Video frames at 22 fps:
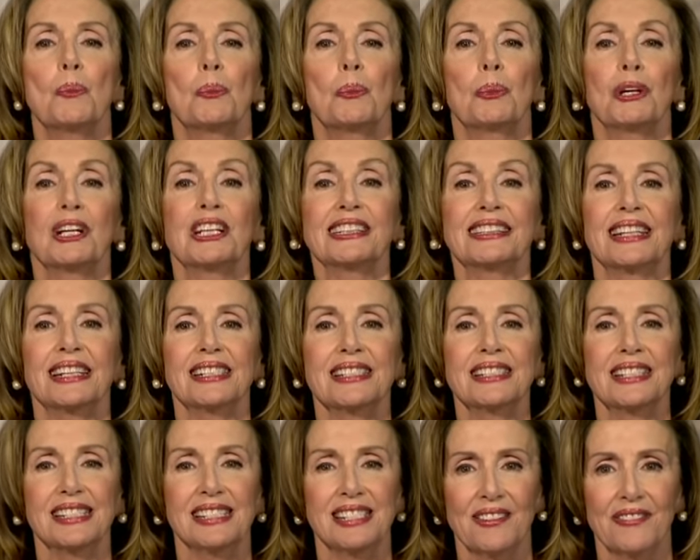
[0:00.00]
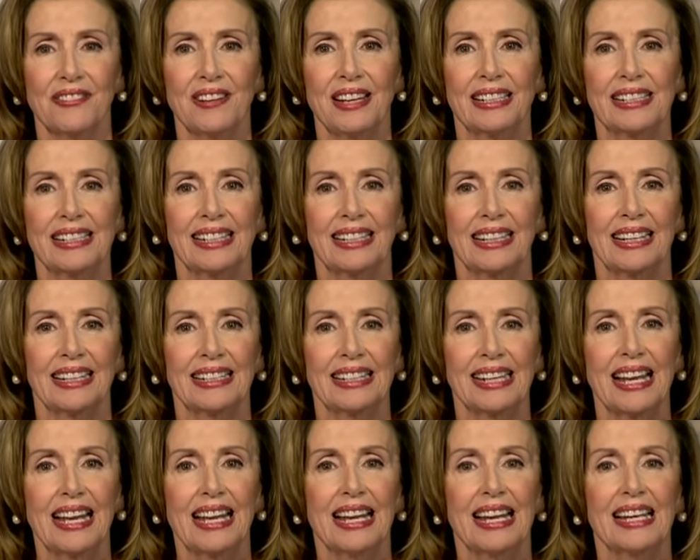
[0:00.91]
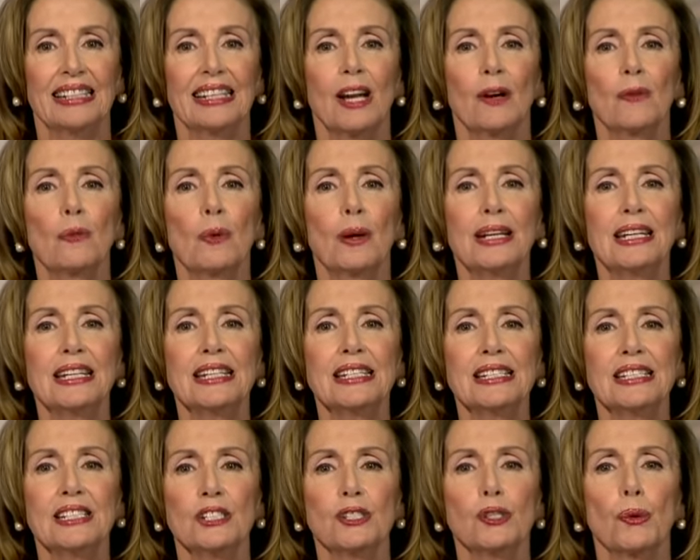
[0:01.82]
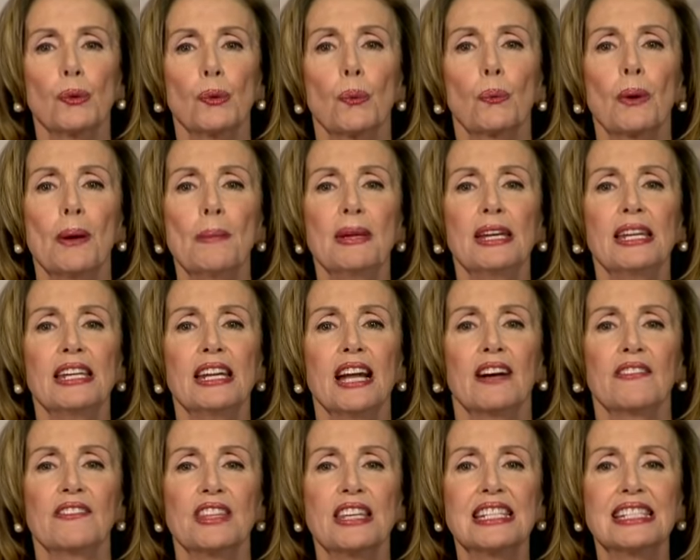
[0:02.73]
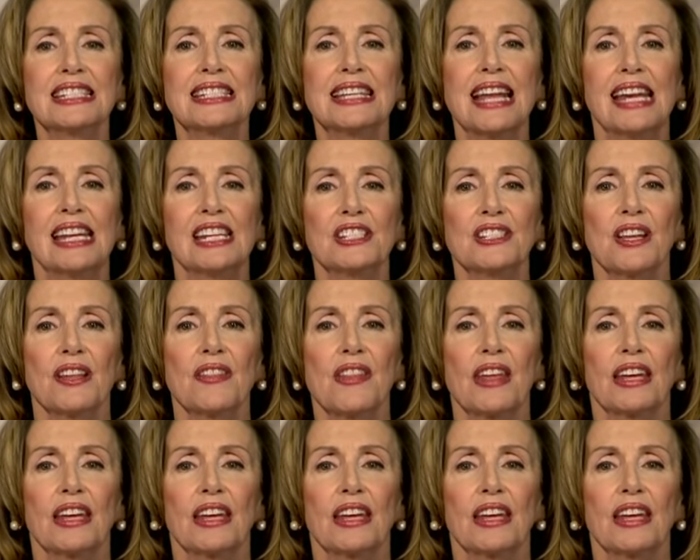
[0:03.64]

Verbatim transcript: brilliant in defending it, and a witness to the women of this nation